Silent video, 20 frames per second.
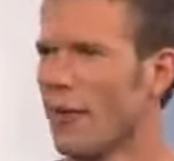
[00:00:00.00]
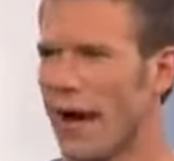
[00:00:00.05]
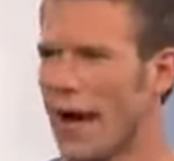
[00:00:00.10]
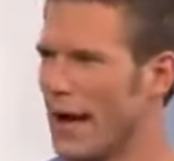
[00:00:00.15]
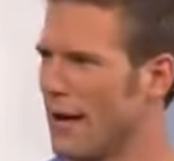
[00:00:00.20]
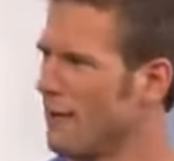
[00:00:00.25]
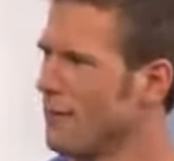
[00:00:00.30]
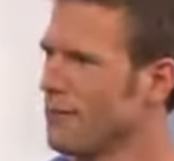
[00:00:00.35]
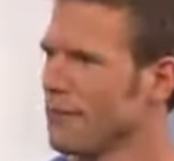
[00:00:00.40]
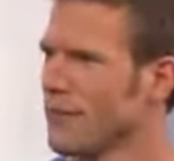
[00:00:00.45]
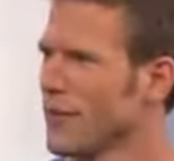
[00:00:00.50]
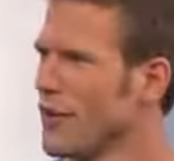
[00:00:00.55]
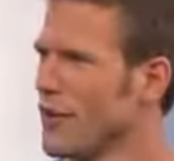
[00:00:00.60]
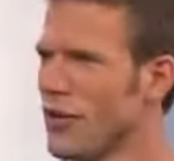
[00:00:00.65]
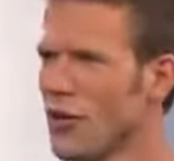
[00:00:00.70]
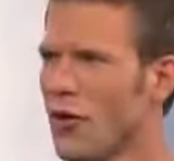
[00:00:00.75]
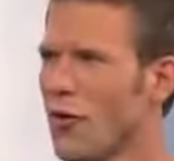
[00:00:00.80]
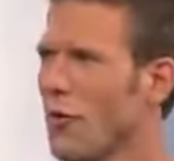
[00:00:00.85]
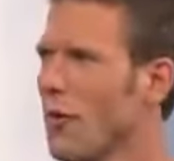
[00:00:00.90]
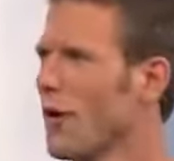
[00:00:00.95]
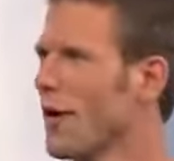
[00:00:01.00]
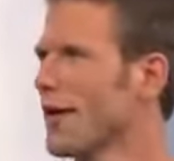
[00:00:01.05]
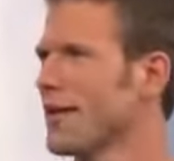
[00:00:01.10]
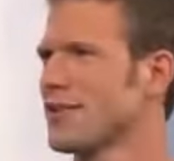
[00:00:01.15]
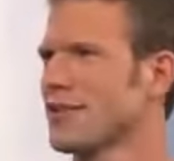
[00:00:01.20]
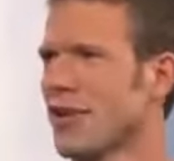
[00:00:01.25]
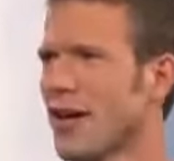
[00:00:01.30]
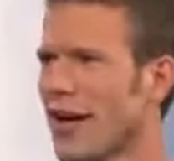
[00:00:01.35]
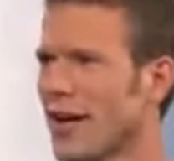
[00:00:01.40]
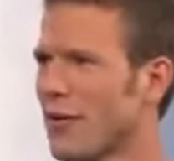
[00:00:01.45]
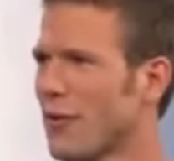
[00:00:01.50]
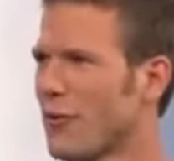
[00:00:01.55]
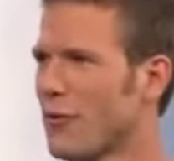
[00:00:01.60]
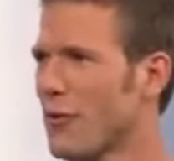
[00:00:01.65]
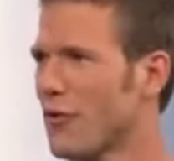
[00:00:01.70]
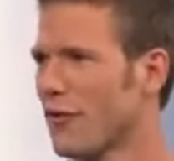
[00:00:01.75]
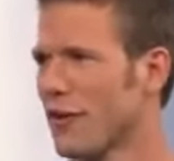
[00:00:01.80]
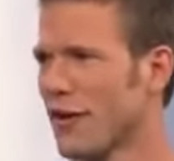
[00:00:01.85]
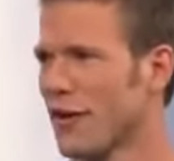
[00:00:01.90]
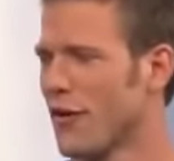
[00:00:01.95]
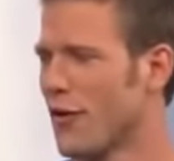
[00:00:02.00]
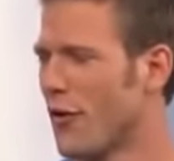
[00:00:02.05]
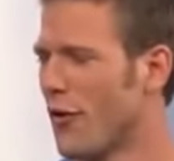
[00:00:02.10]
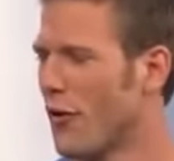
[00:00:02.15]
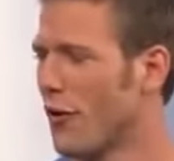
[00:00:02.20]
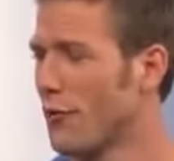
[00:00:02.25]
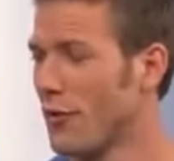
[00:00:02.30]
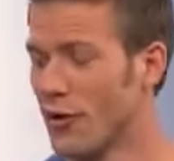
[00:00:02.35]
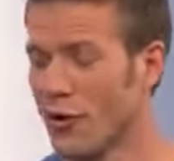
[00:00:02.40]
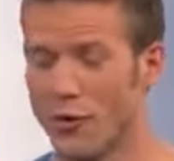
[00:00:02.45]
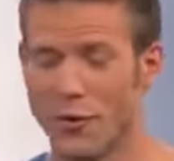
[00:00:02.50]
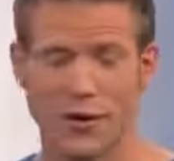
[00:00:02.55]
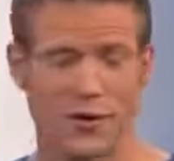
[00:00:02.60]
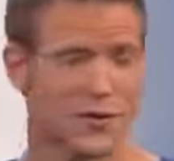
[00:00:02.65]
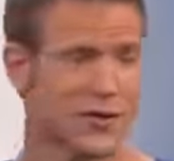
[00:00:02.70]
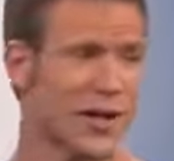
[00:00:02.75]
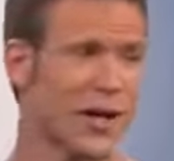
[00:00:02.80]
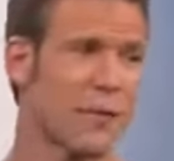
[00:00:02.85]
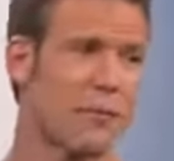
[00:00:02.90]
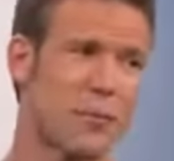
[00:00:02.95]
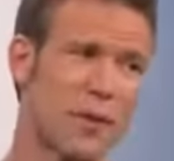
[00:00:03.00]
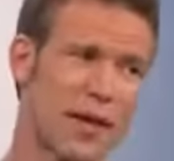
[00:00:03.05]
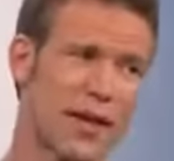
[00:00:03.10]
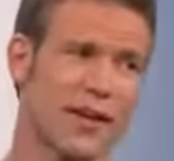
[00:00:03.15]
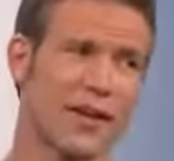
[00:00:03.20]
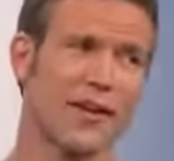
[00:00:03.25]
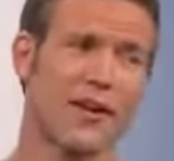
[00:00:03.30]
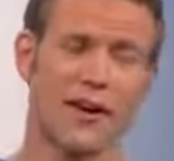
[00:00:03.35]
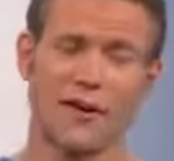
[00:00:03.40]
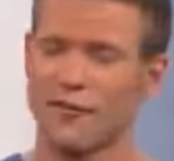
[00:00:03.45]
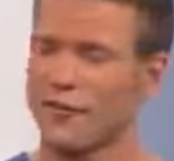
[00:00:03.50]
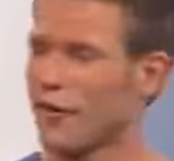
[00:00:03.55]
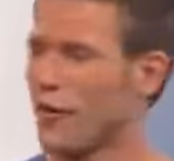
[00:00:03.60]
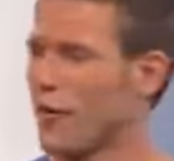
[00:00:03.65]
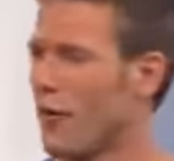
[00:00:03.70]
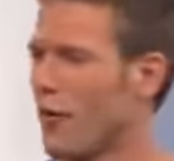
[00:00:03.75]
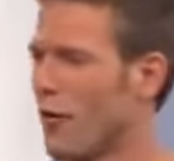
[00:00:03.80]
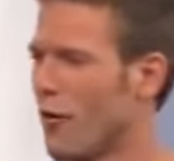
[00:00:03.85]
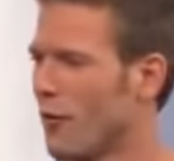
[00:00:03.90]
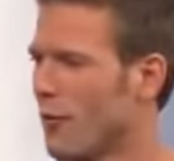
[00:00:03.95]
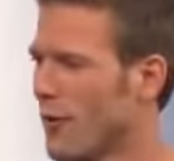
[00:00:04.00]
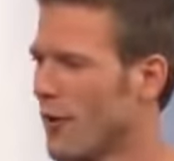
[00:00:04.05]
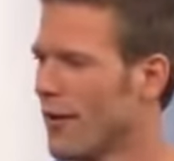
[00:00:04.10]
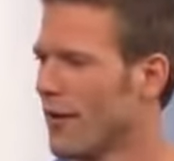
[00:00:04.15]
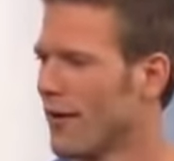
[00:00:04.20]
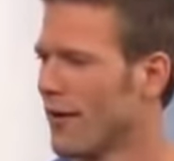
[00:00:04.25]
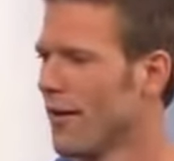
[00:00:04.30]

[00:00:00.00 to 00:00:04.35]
Right. You don't want to try to remove it at home. You don't want to try to pick it off at home.